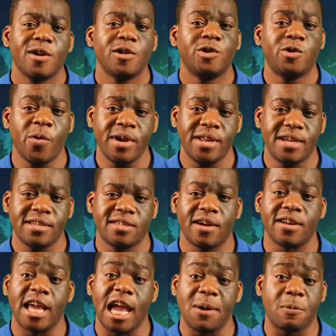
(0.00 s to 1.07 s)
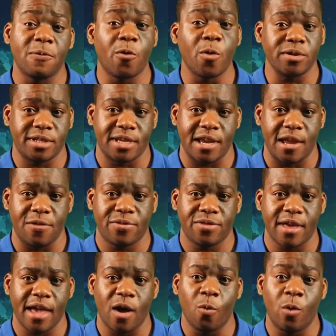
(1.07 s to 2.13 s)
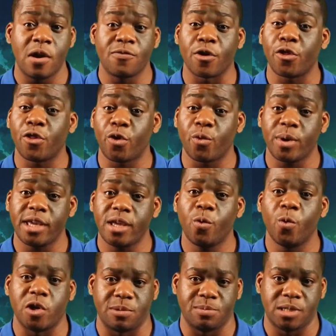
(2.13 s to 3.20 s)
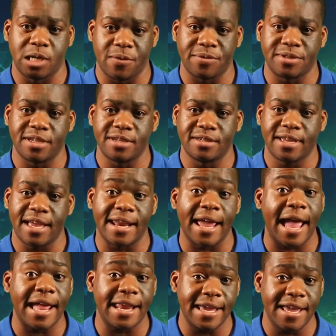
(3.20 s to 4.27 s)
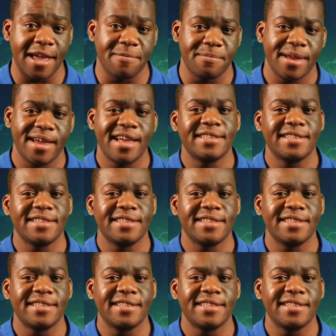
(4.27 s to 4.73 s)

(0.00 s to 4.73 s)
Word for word: Join us on April 14th at one of our three worship services at 8 a.m.,